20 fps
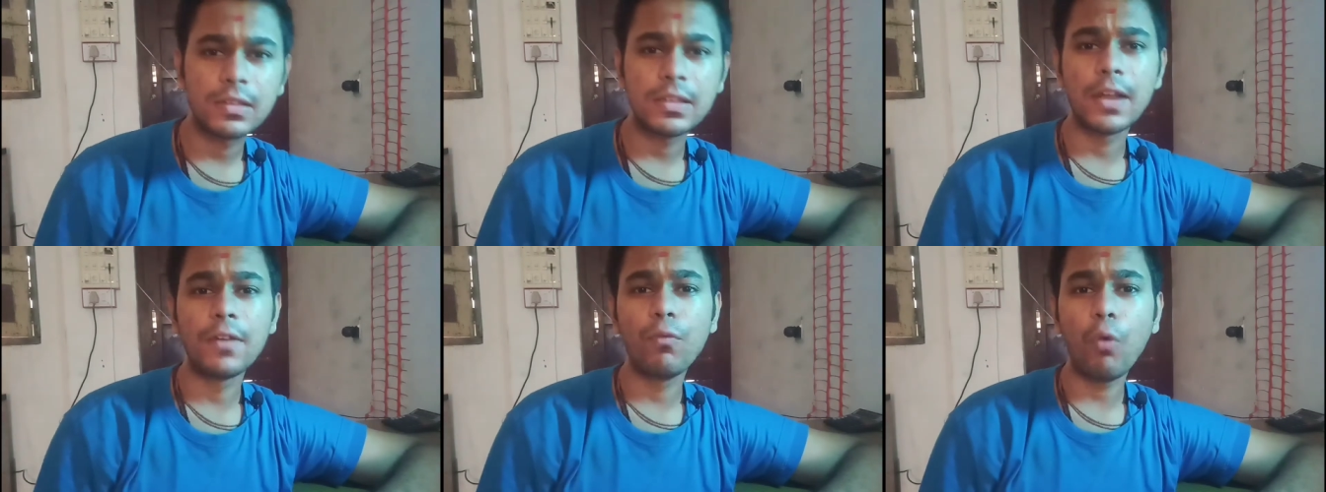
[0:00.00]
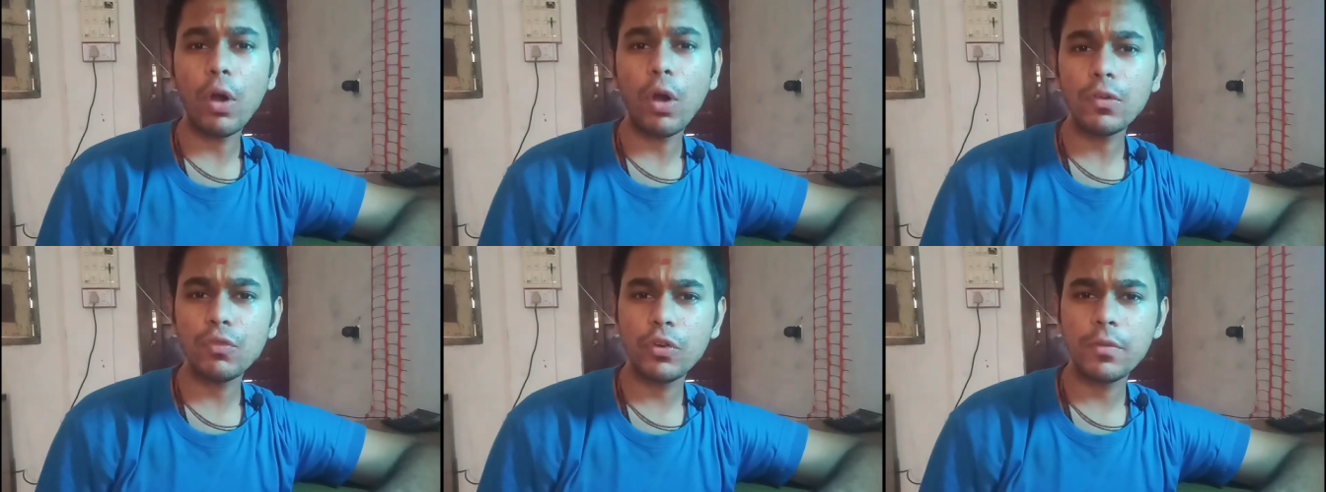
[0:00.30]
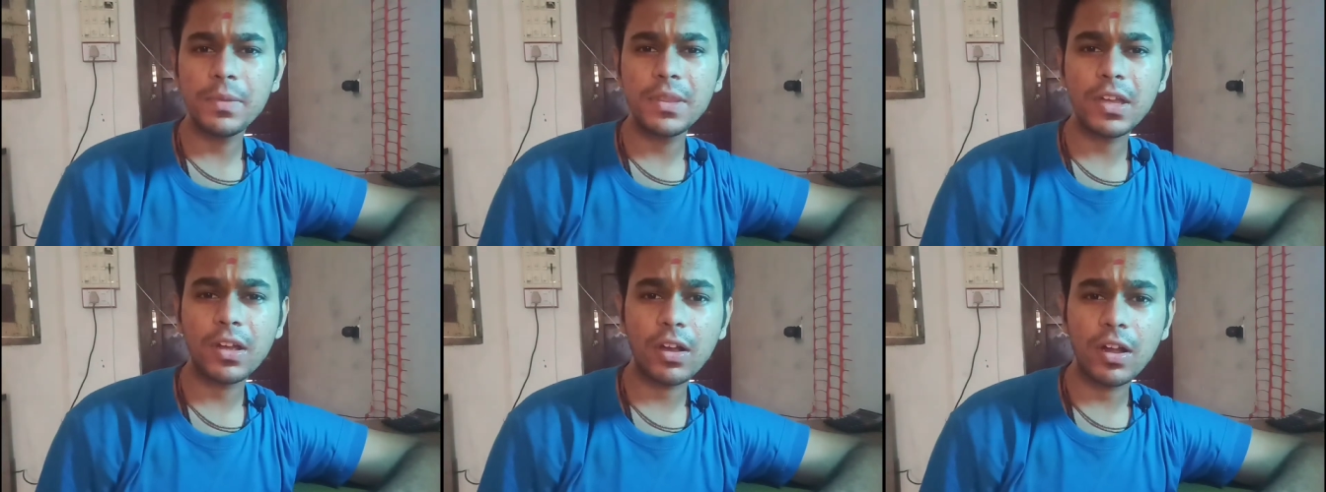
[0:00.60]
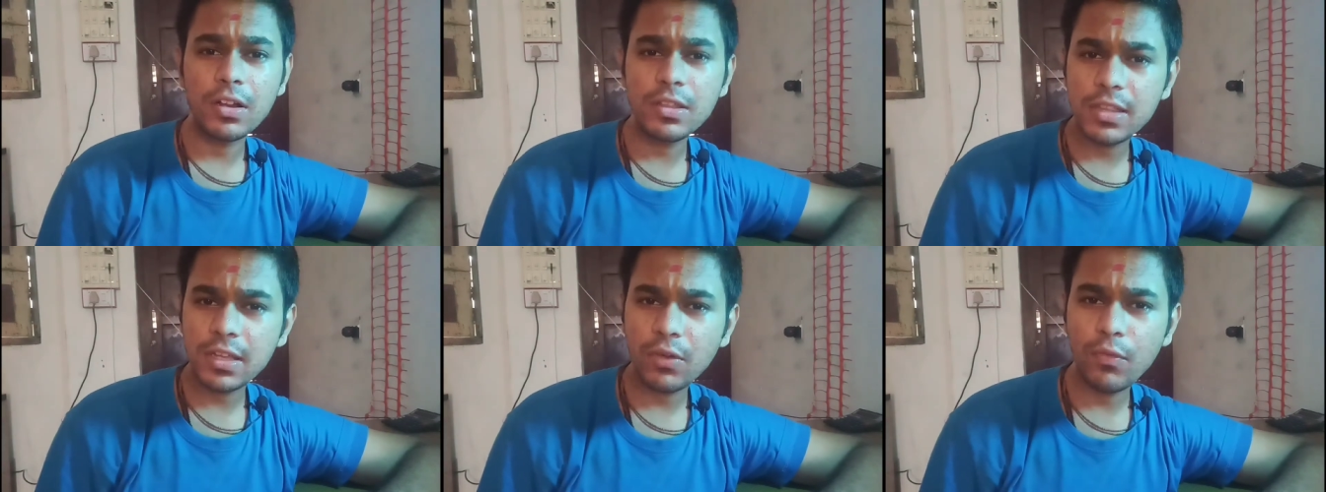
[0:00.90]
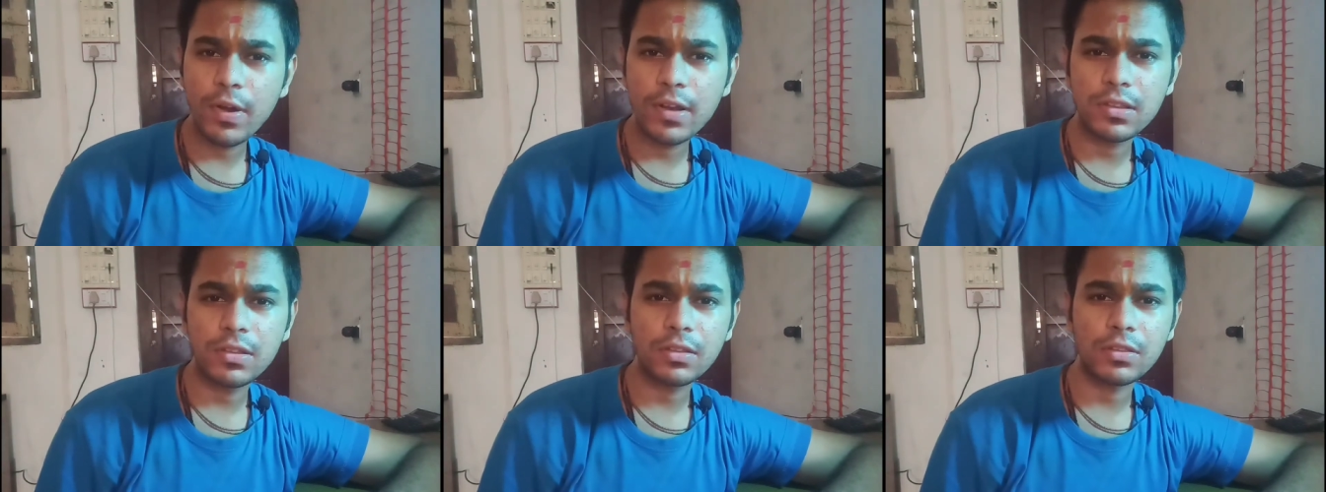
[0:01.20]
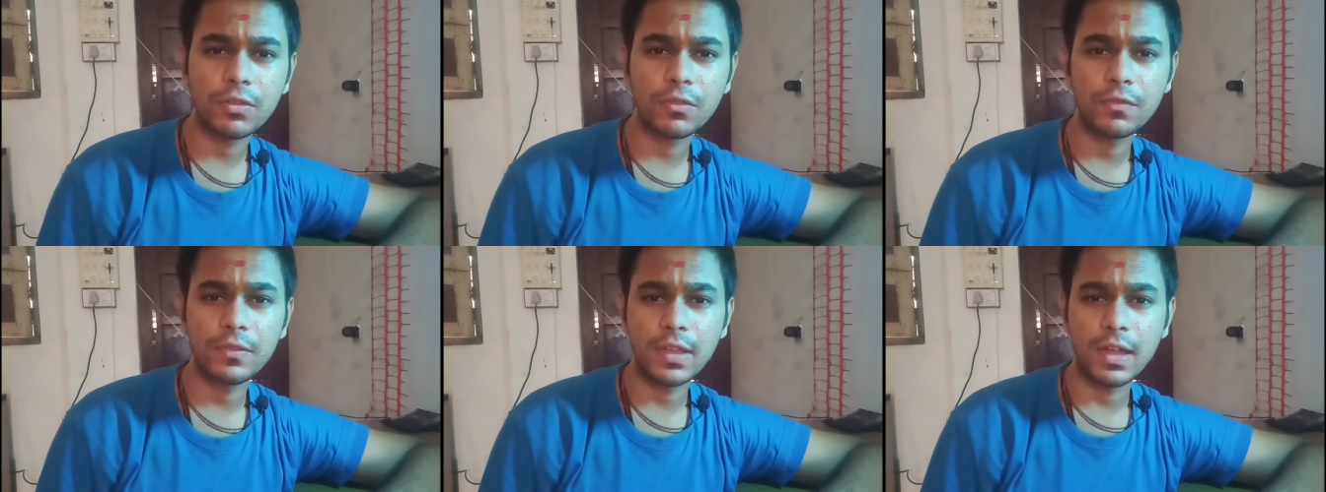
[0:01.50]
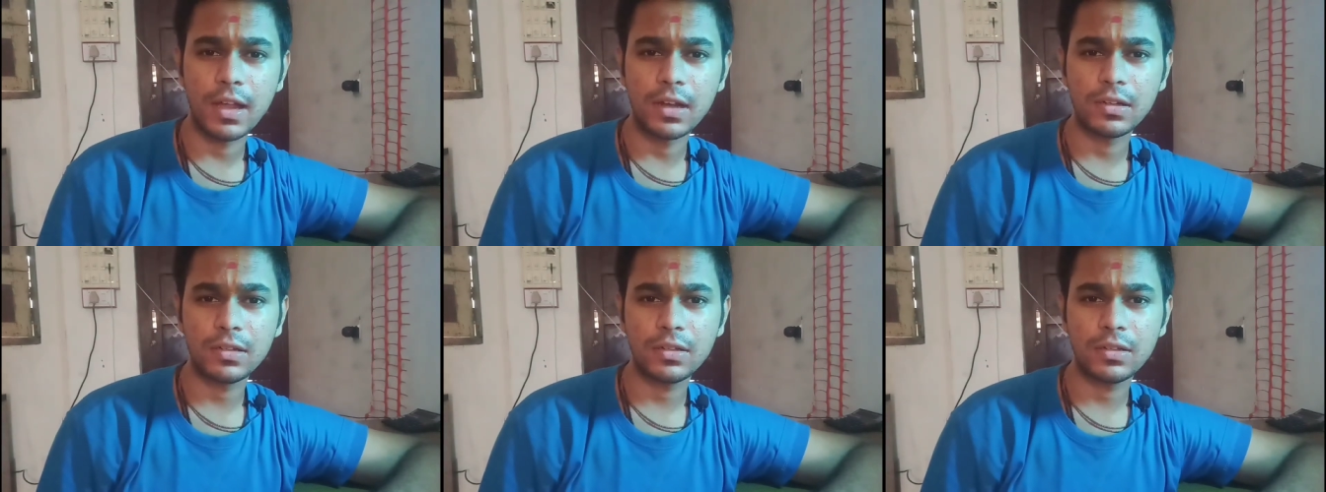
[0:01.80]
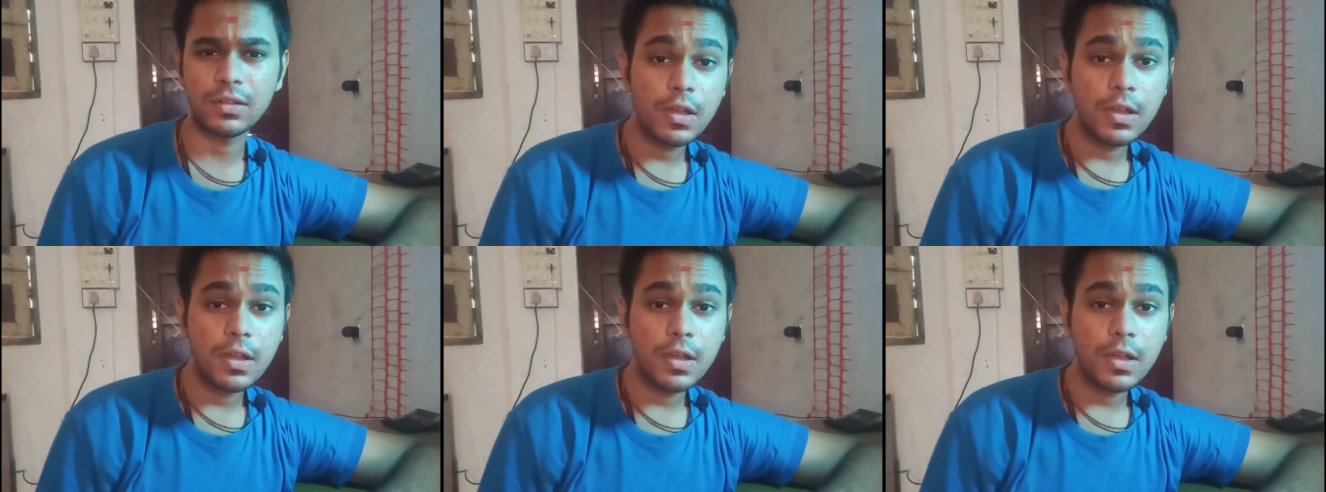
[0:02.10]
then what would be the consequences of that?